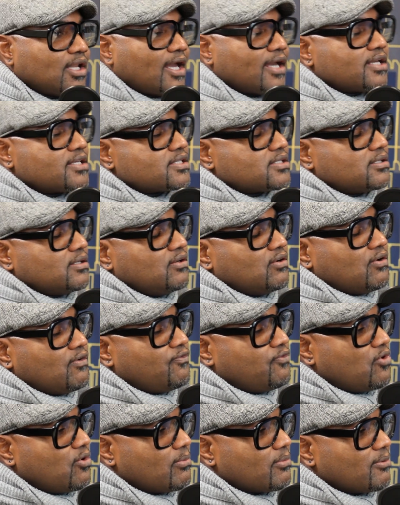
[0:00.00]
likes
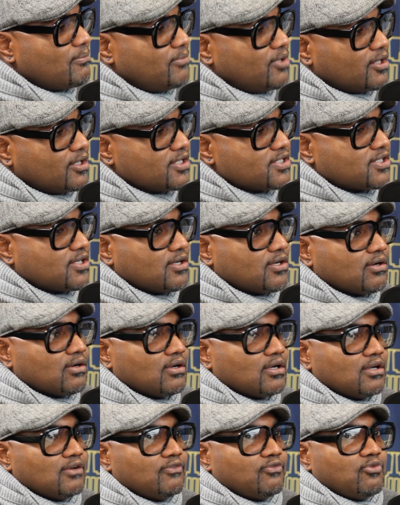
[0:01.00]
former
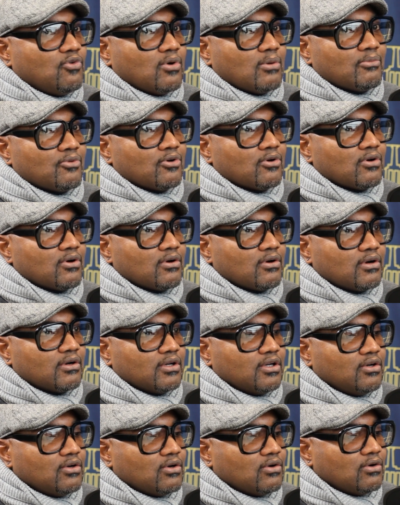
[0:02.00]
military, former
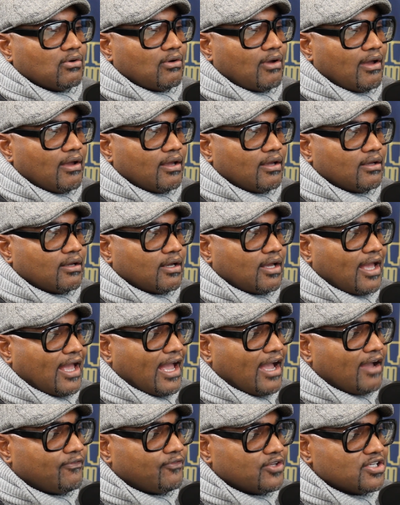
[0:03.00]

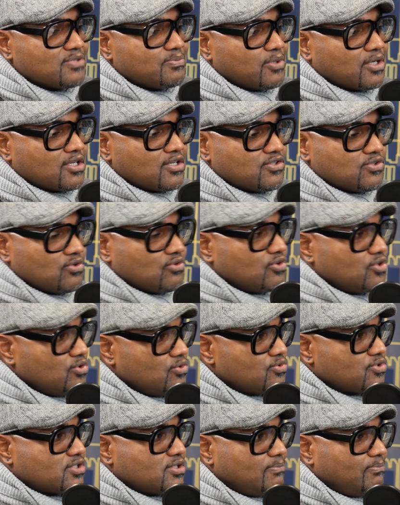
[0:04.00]
athletes because you're
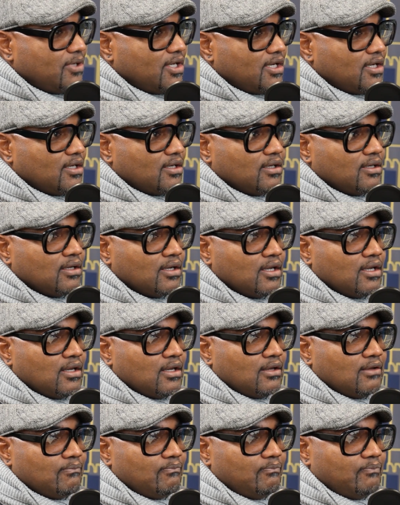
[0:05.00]
used to being
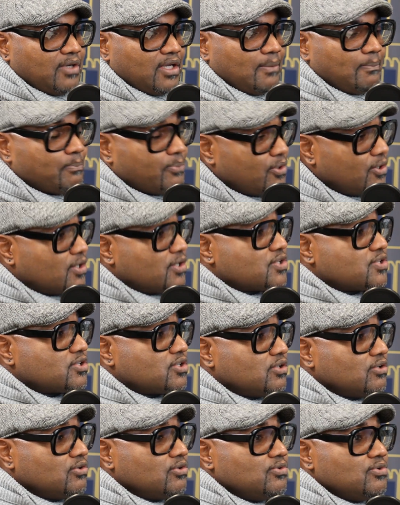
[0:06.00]
pushed. You're